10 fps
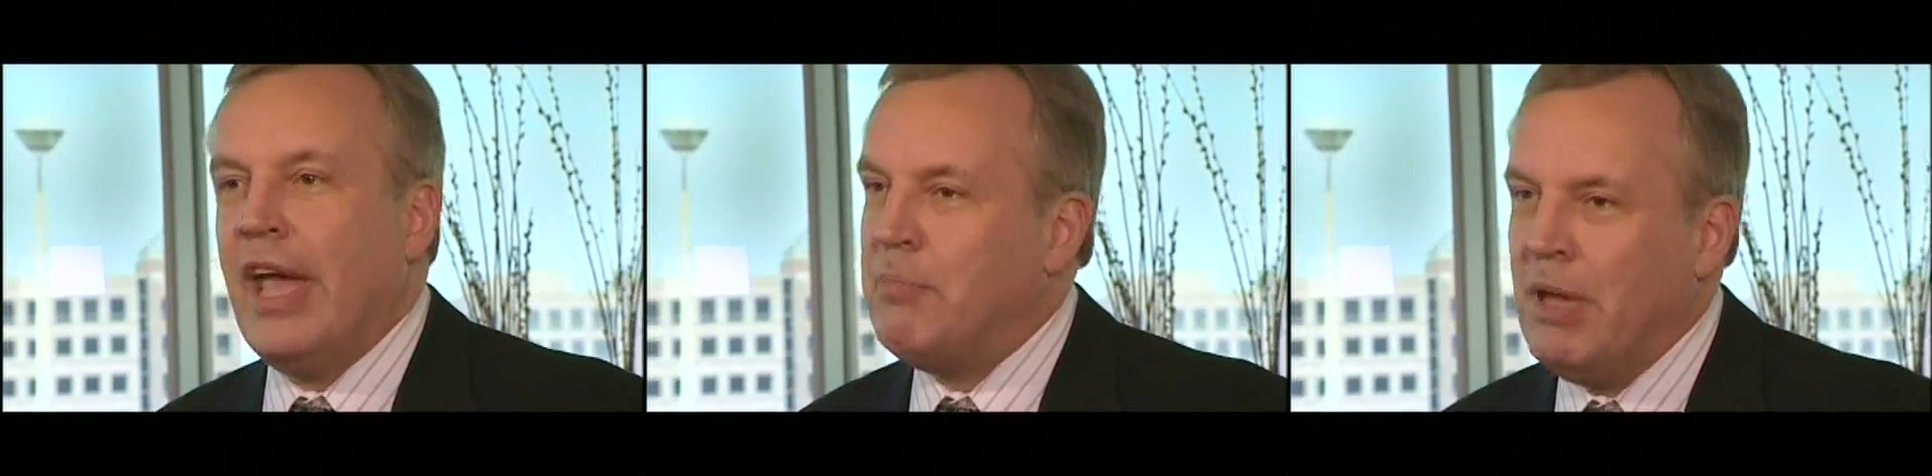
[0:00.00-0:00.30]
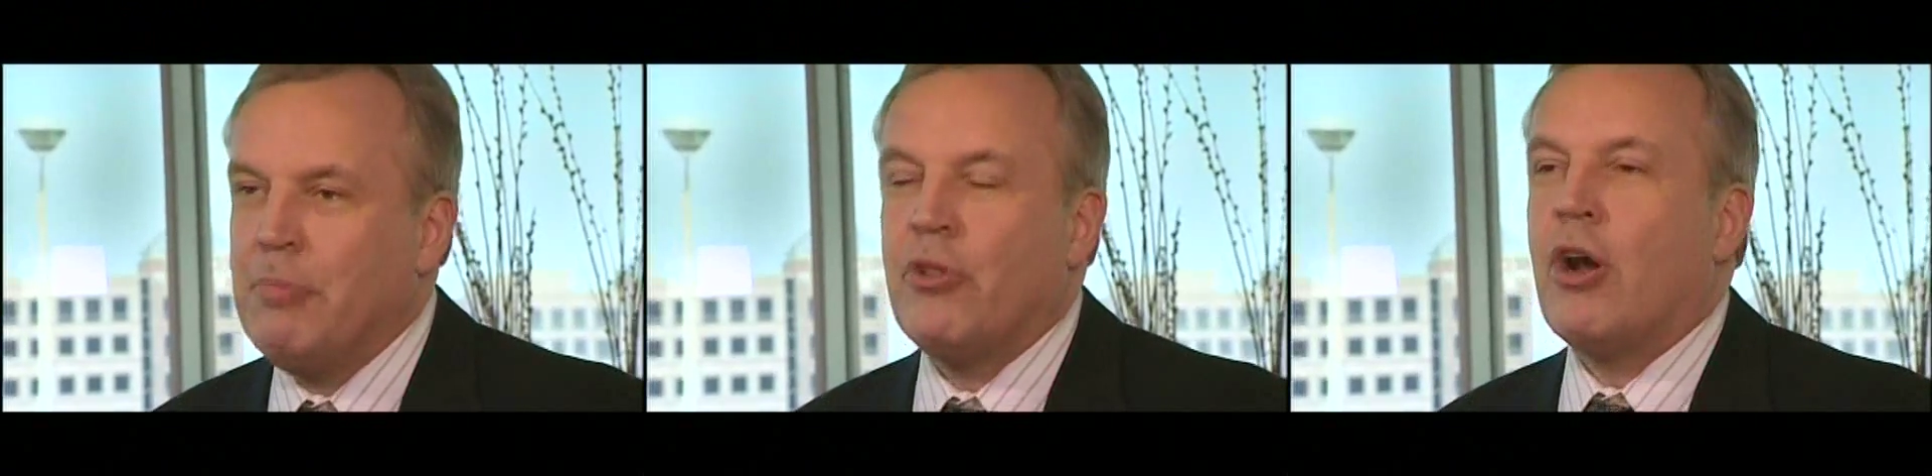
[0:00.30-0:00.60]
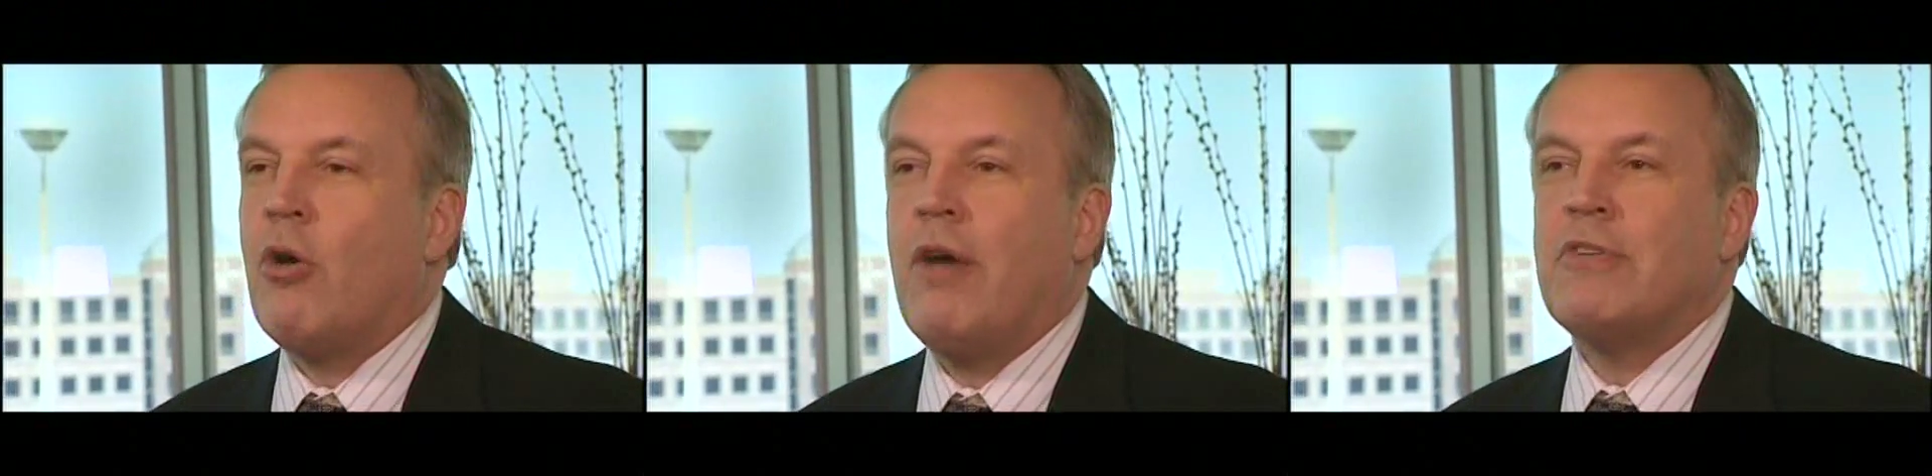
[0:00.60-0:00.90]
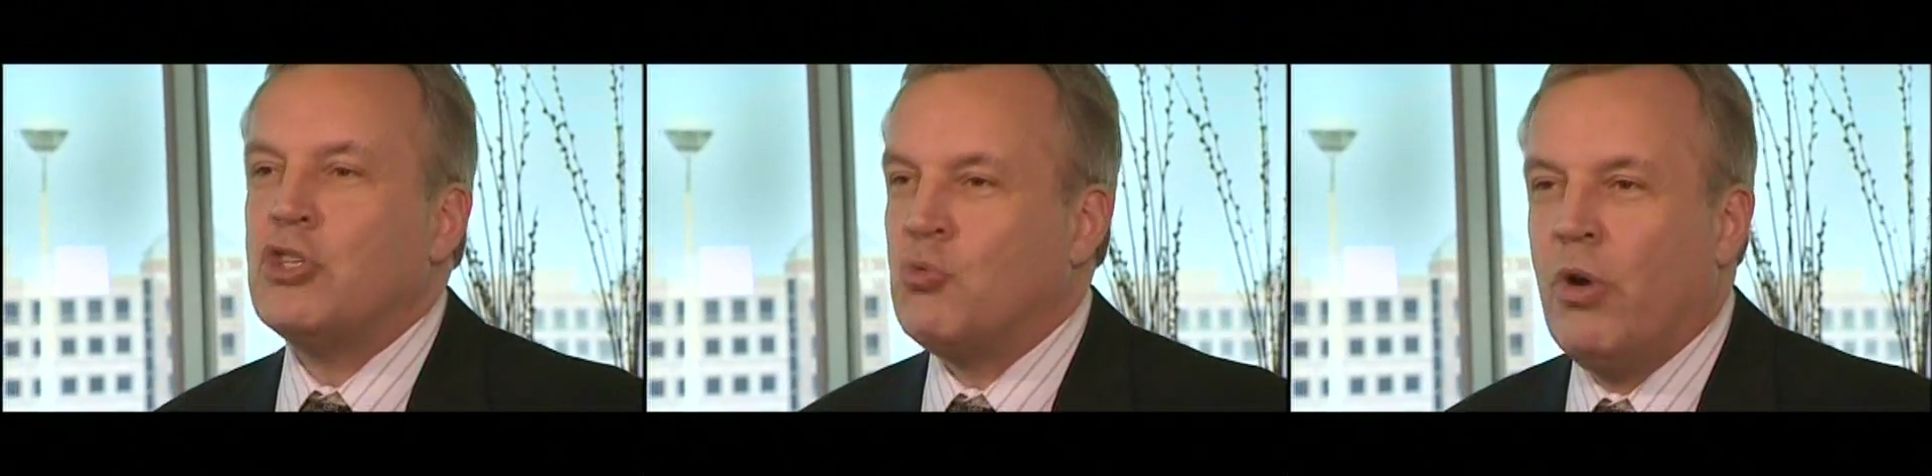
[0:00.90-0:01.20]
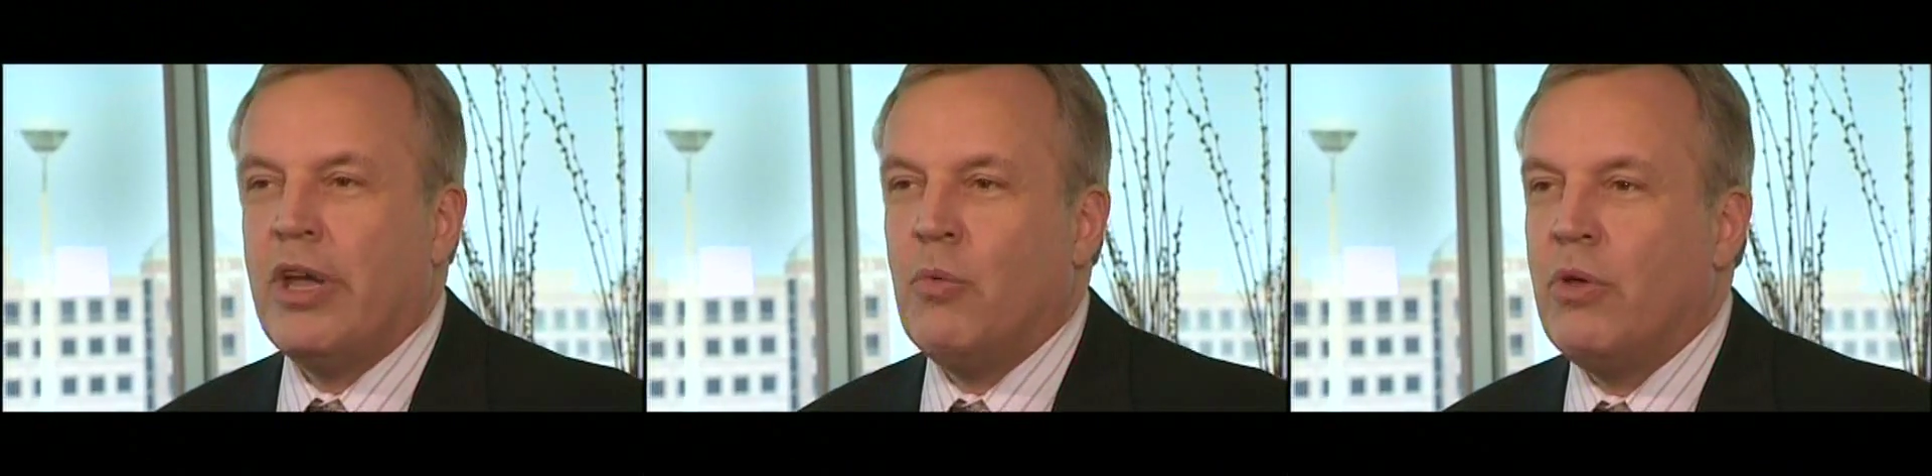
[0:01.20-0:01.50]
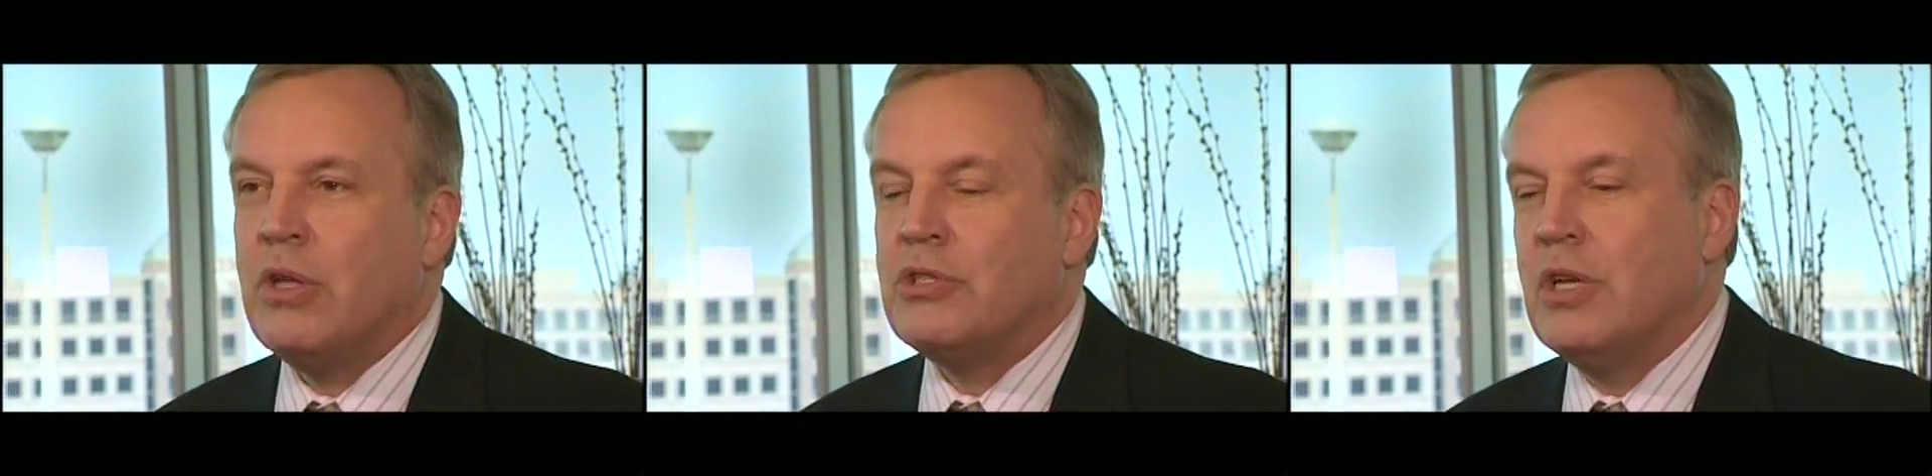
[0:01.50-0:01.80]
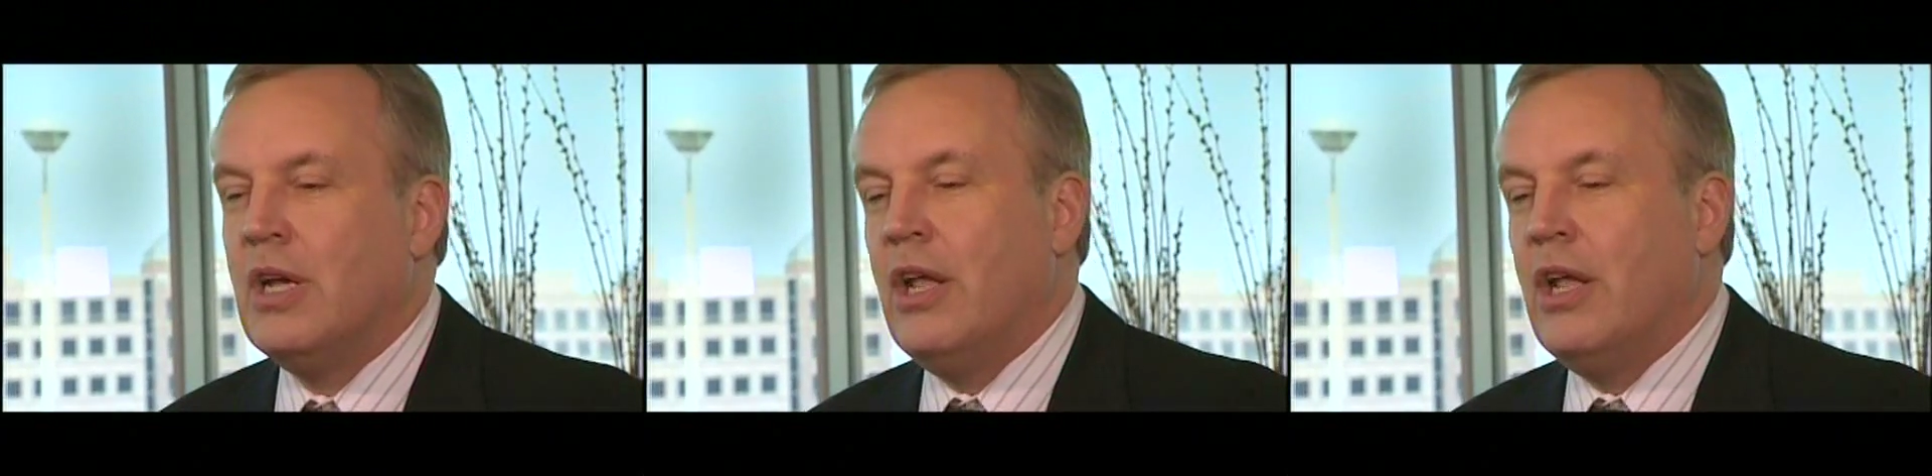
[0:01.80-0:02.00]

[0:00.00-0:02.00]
They had people in our offices working with us.